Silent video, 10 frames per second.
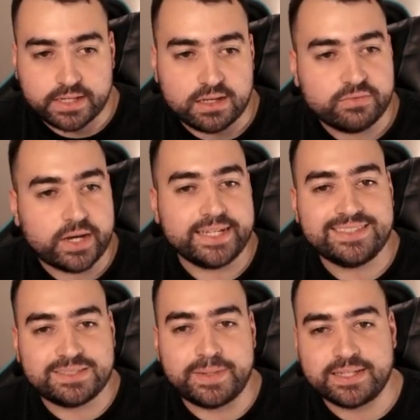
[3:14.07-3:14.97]
here, if I
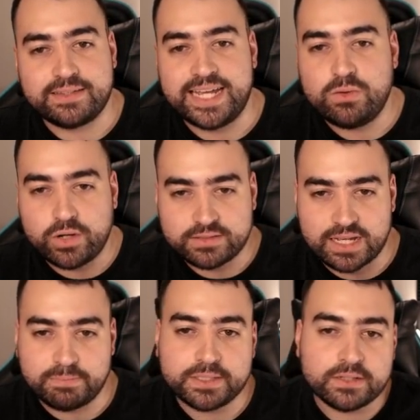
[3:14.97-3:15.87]
inspect the network
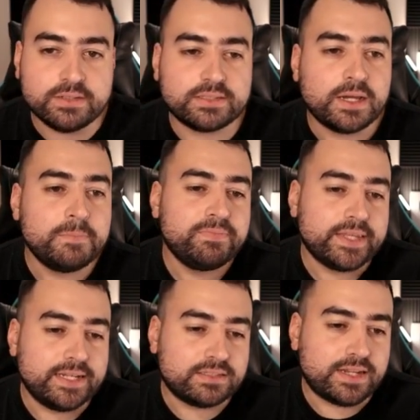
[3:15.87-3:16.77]
tab, because
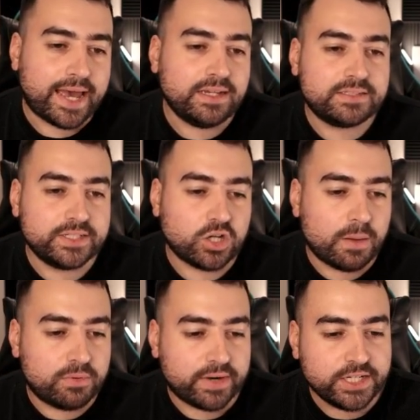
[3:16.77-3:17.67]
it's an async
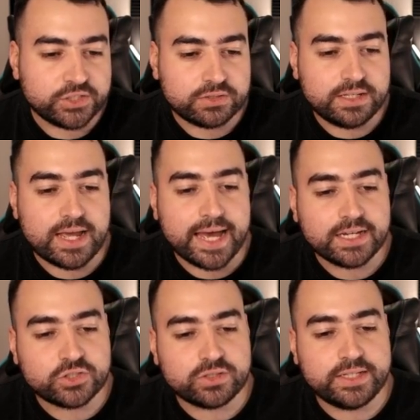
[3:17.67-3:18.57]
operation, it
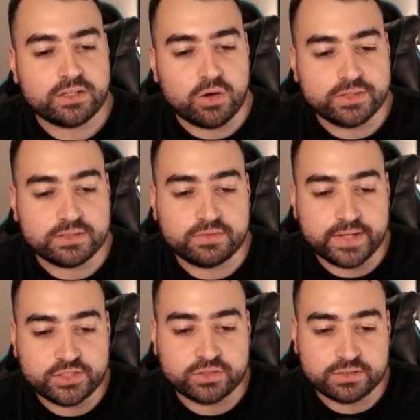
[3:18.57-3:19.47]
actually goes and
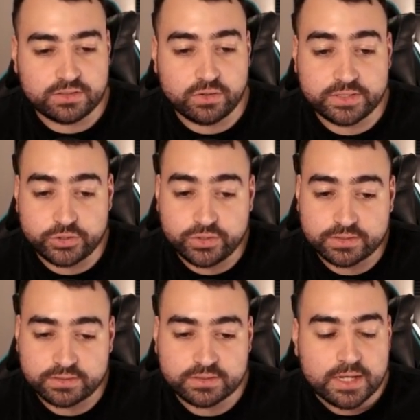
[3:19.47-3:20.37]
fetches those
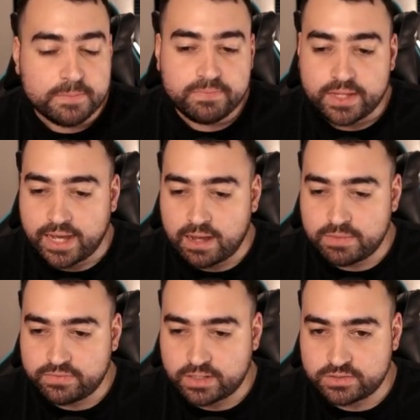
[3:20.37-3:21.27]
users. Um,
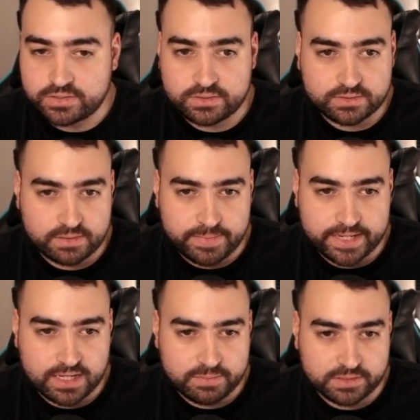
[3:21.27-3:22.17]
if I just can
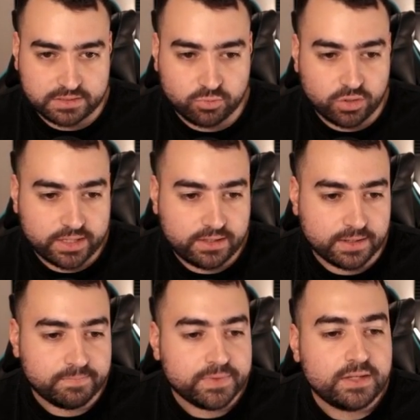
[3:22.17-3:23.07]
make it a bit smaller
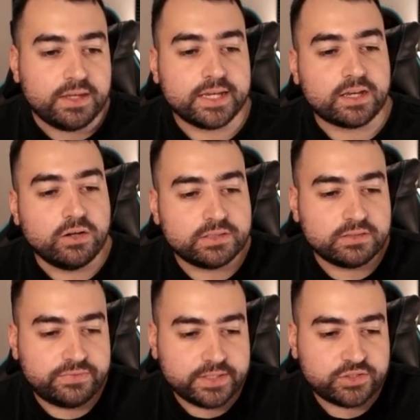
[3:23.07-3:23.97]
here, it goes
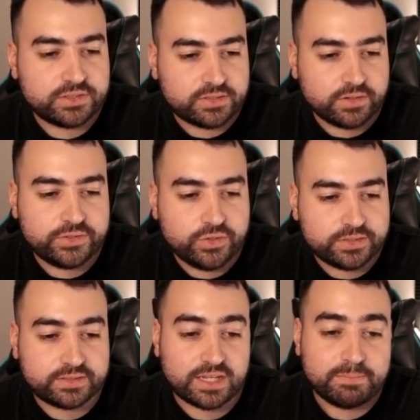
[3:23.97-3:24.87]
and fetches those
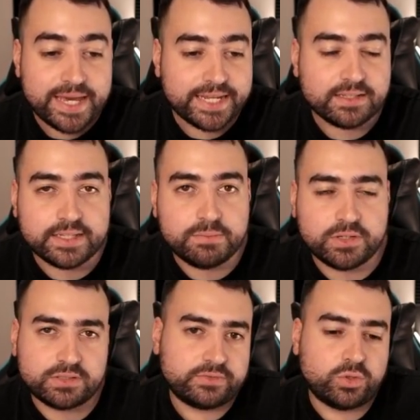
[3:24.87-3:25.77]
users immediately
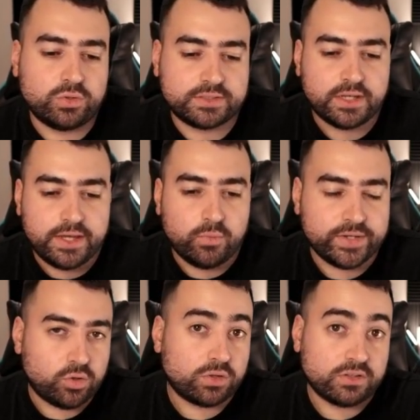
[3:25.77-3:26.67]
because of course we
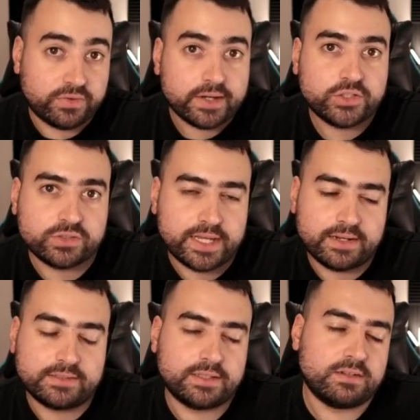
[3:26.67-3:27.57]
called the function
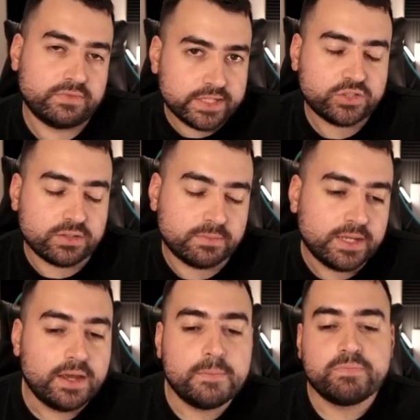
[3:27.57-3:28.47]
and it's gonna fetch them.
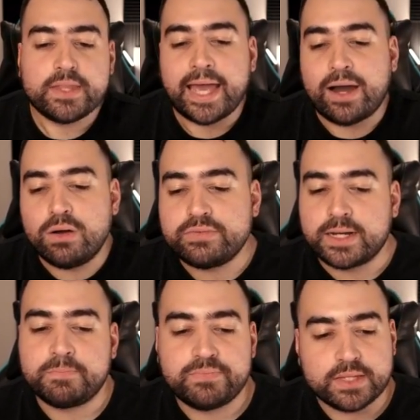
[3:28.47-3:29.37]
However,